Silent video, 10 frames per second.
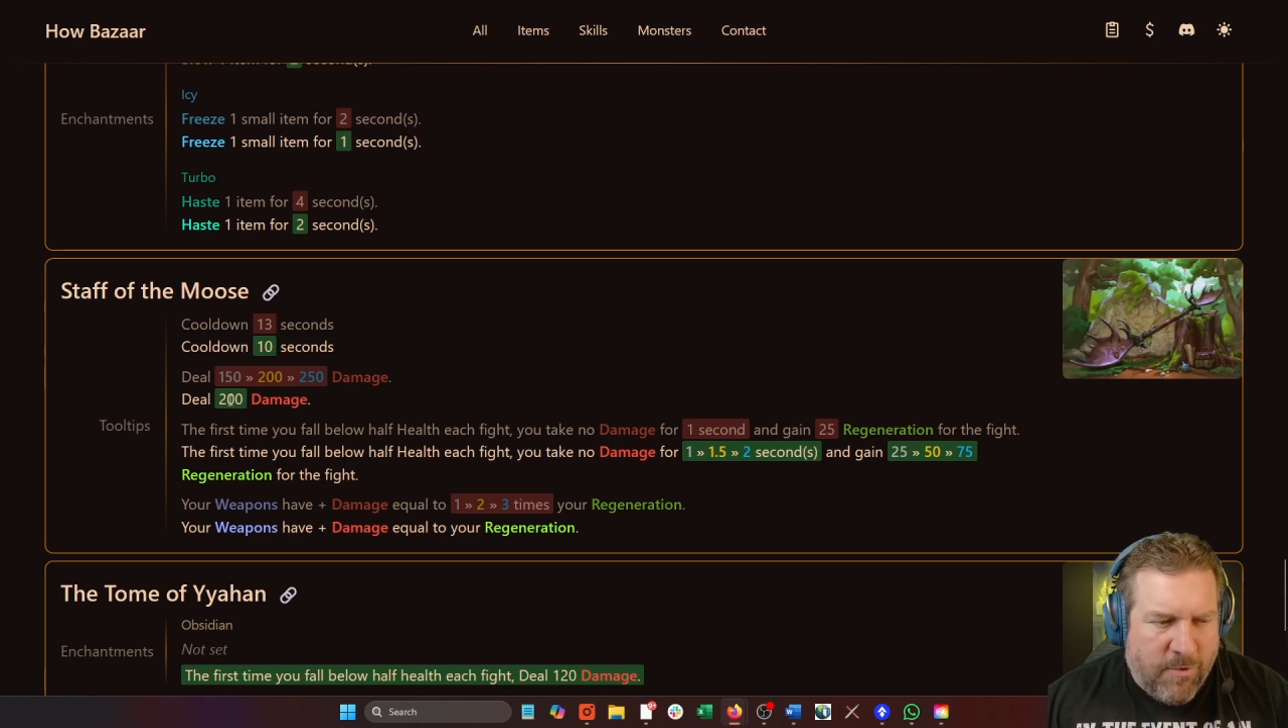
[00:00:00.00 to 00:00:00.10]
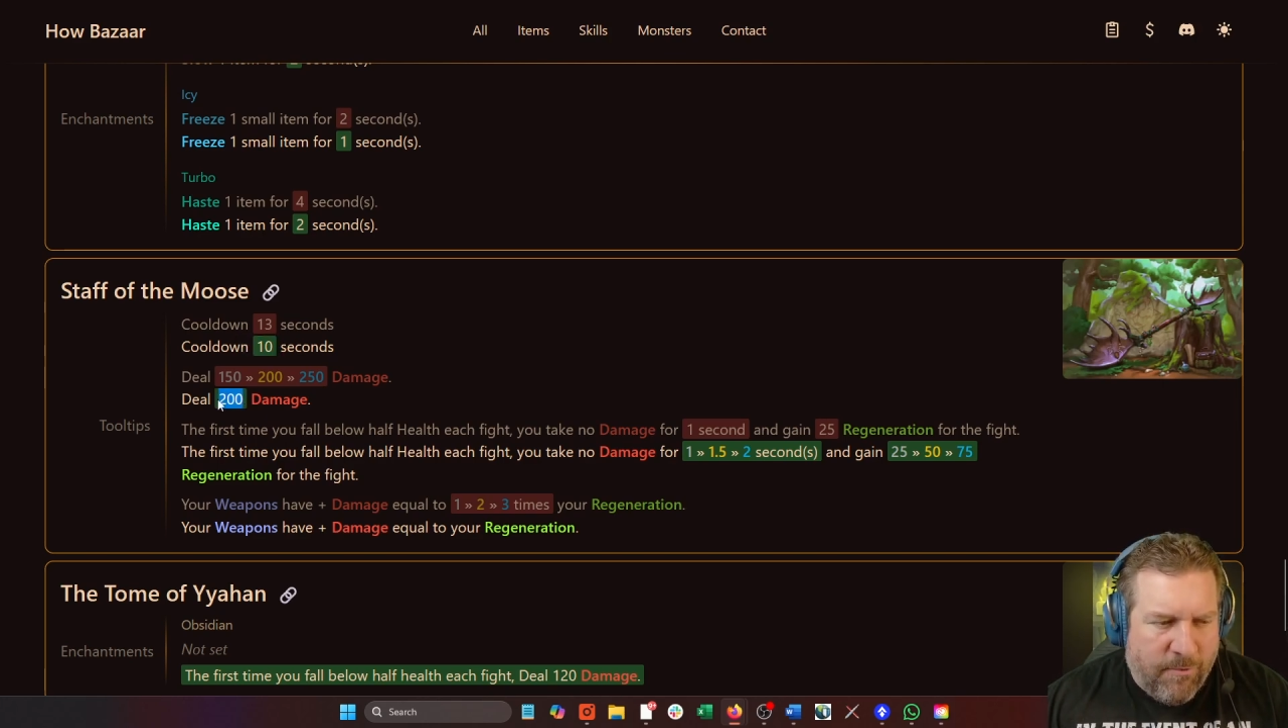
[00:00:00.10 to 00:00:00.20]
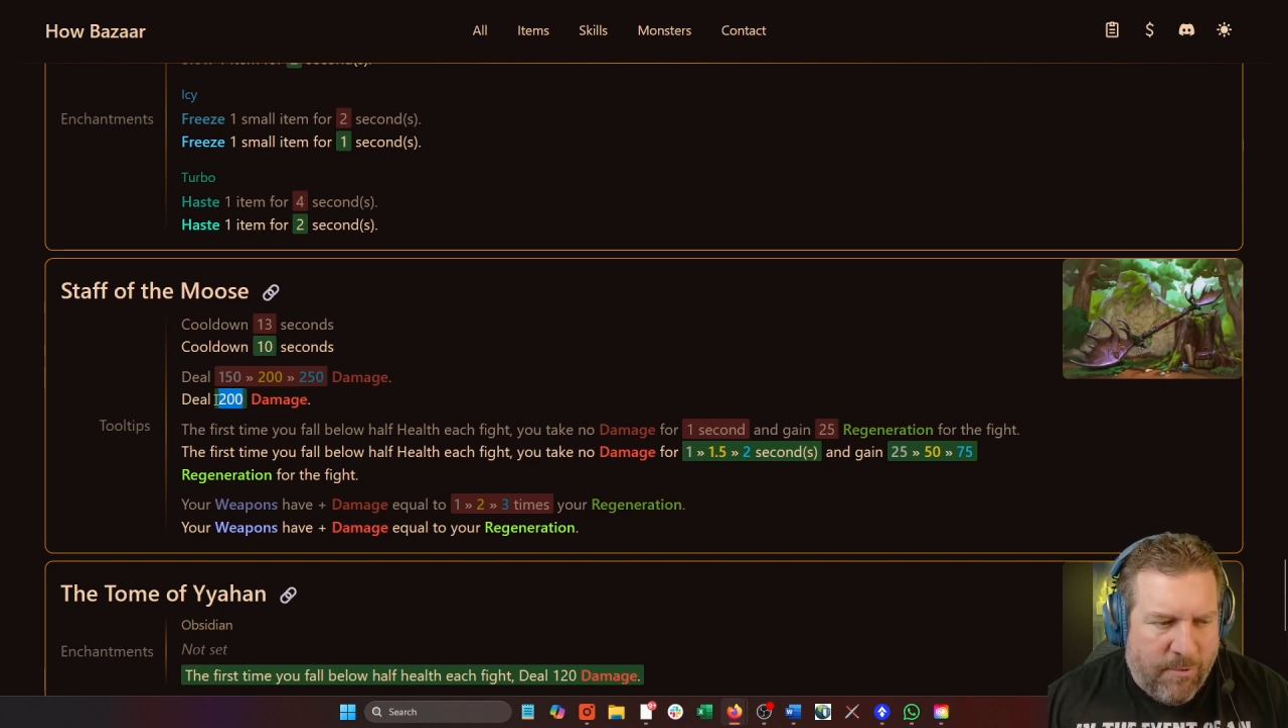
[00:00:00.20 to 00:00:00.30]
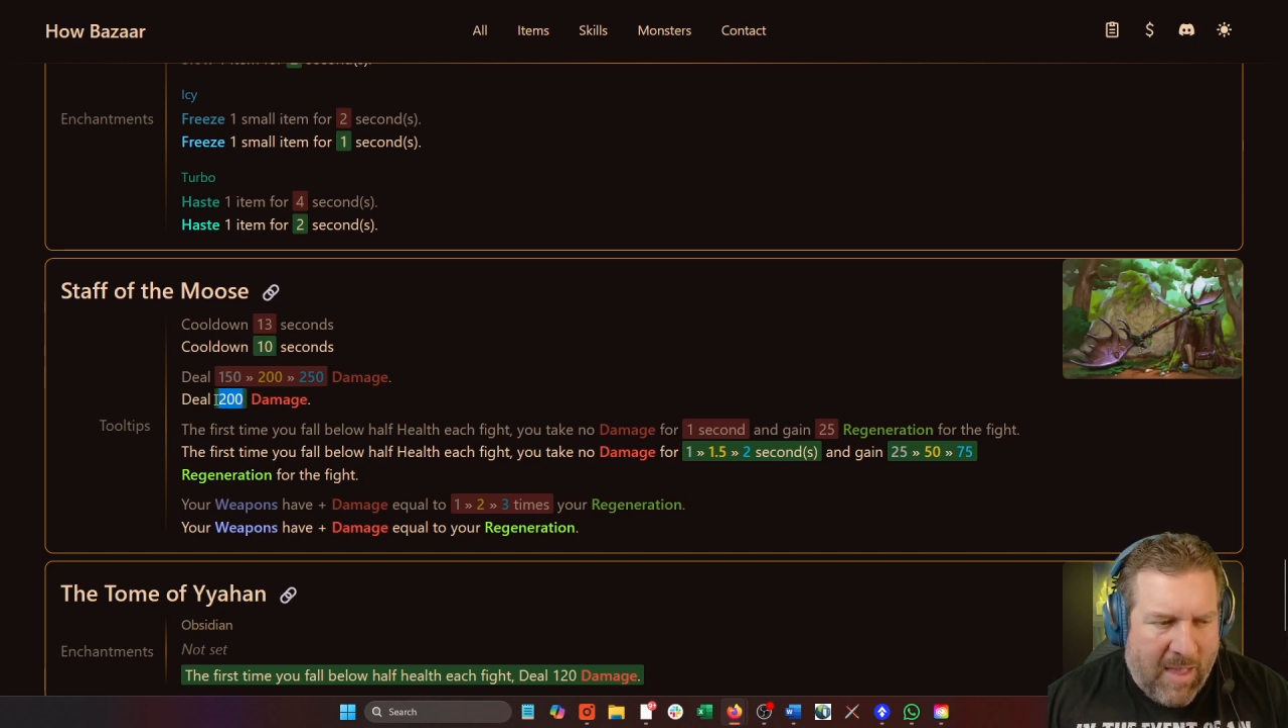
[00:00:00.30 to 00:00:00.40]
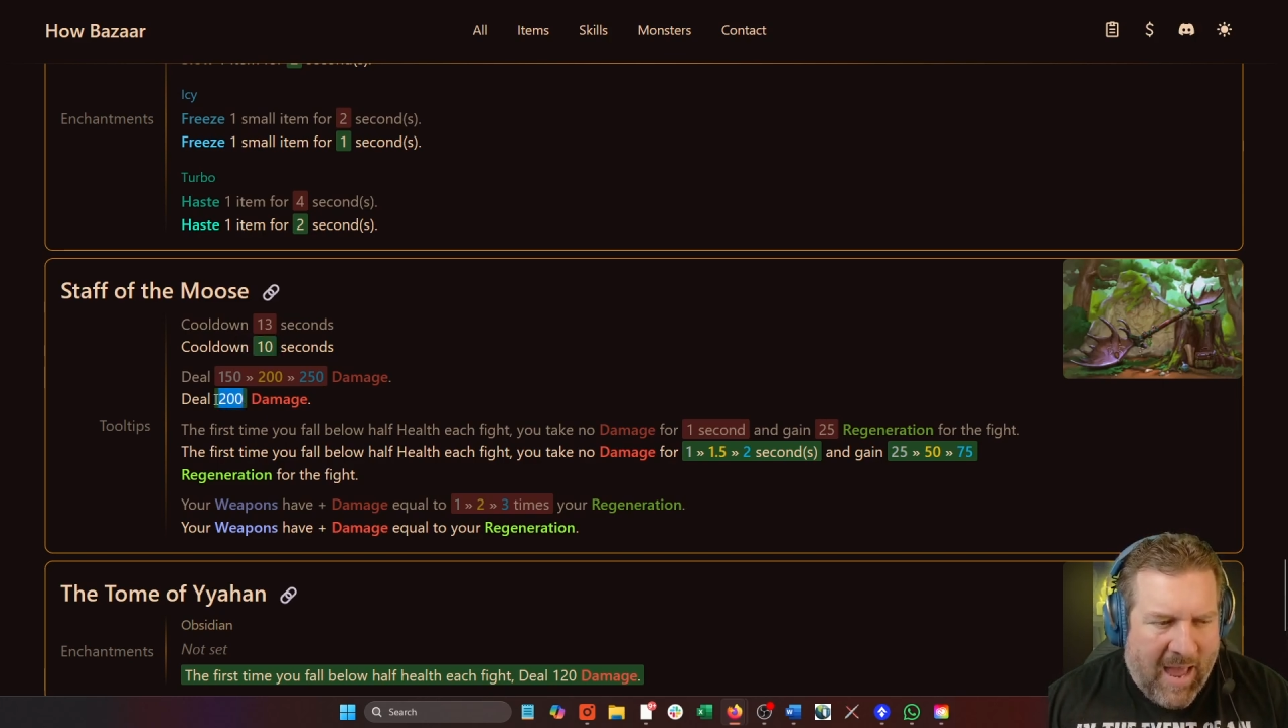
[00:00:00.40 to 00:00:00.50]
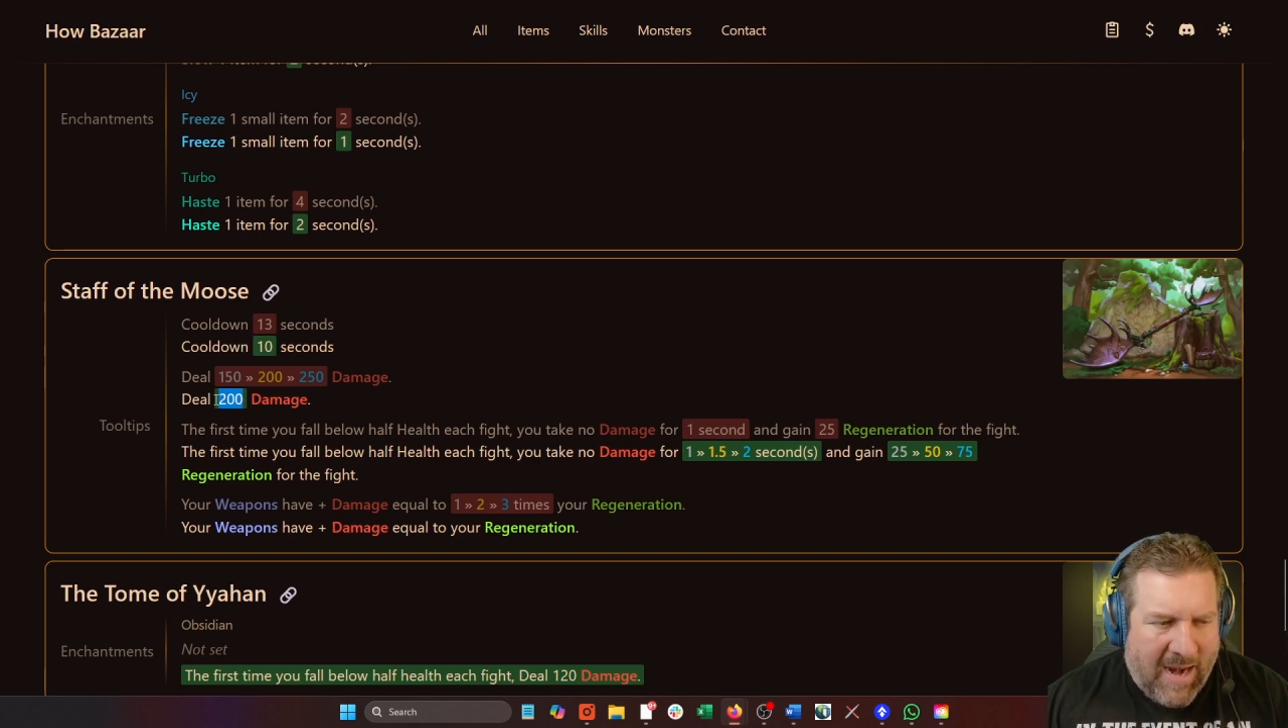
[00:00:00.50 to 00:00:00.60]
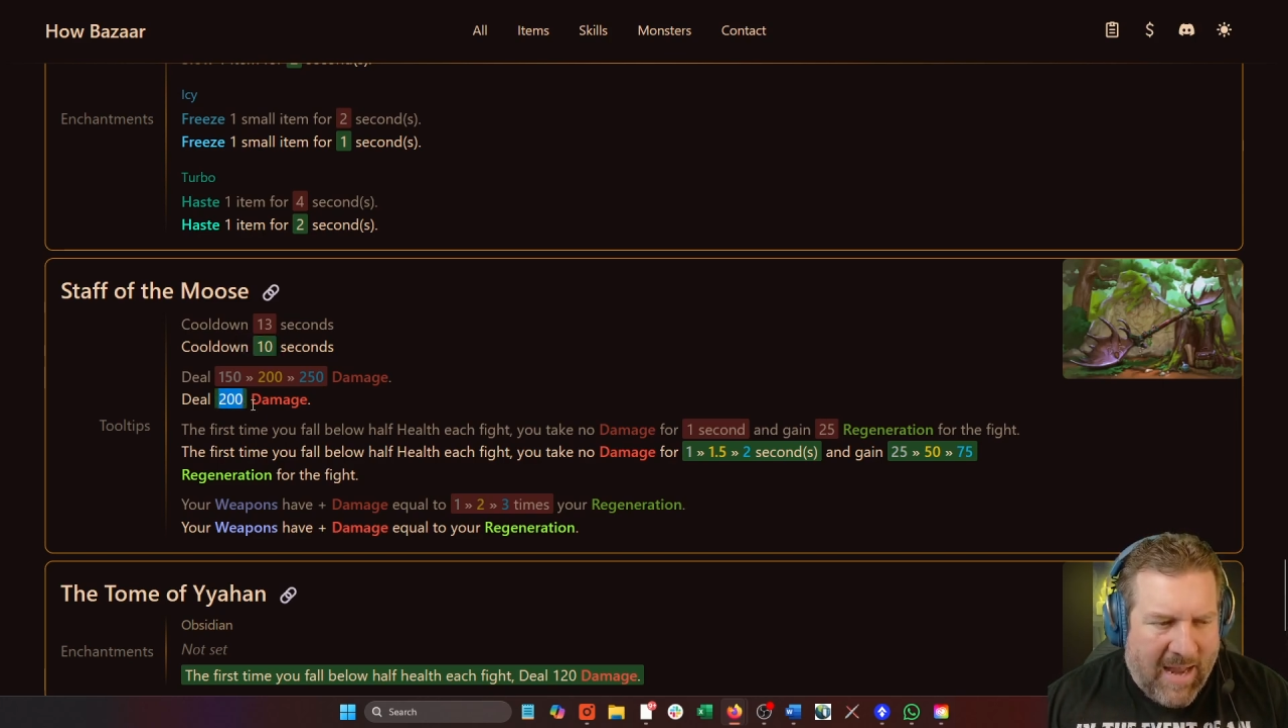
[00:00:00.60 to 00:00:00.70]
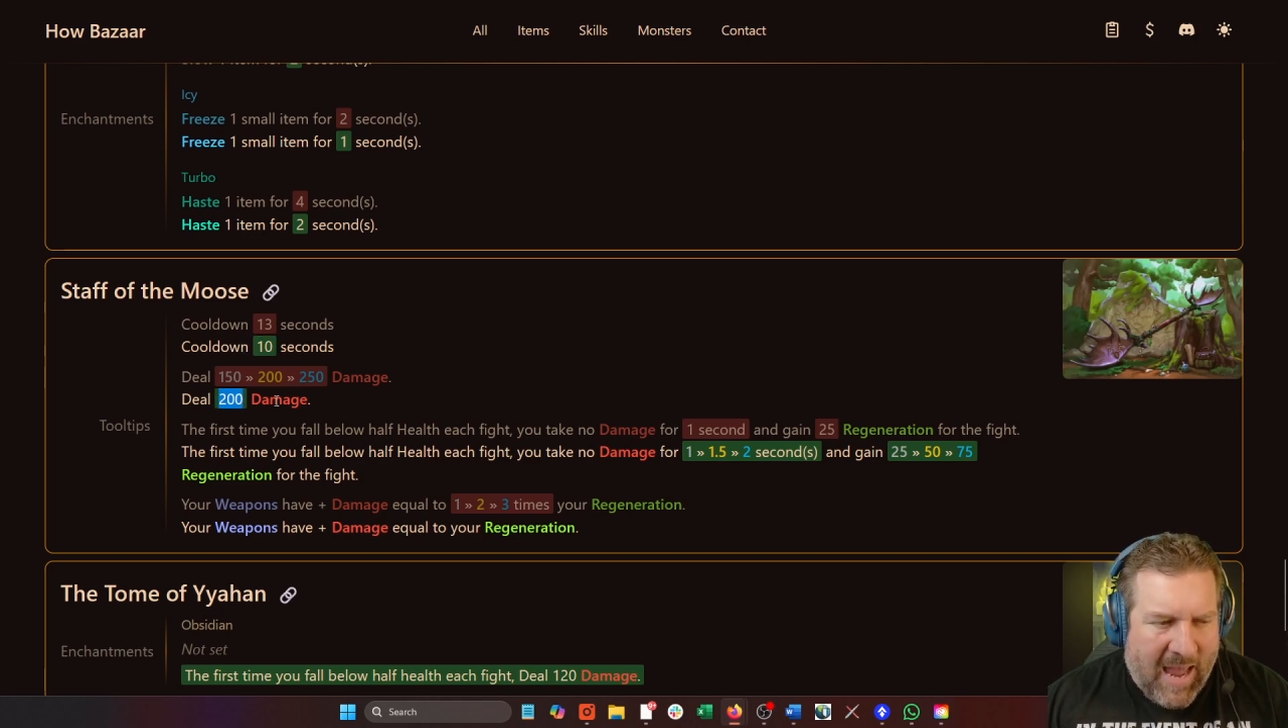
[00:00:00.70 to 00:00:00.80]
flat